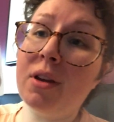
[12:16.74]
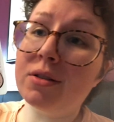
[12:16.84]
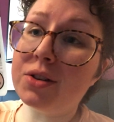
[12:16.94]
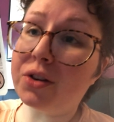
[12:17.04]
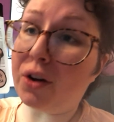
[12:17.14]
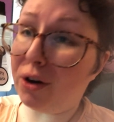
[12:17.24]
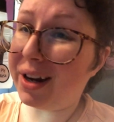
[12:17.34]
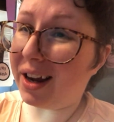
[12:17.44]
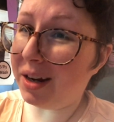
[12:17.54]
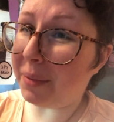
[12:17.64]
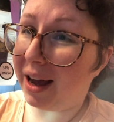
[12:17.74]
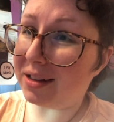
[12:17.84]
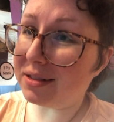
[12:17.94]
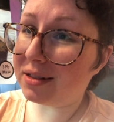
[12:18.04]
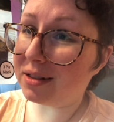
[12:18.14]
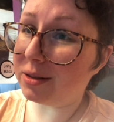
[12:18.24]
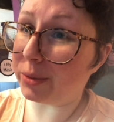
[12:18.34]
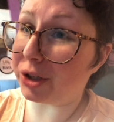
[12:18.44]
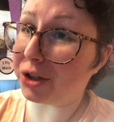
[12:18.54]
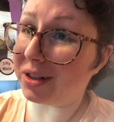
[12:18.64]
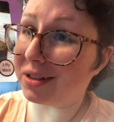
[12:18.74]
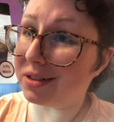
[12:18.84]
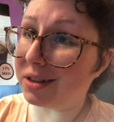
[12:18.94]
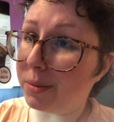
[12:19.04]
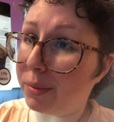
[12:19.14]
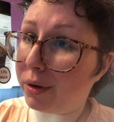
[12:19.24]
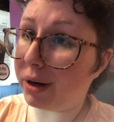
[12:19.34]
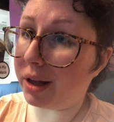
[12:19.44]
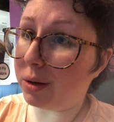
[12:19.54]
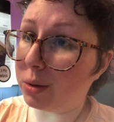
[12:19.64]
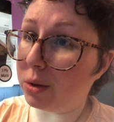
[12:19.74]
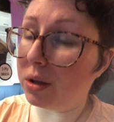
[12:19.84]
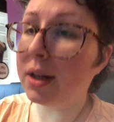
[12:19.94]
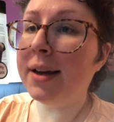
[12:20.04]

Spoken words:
Starry Night Mask, which is pretty cool.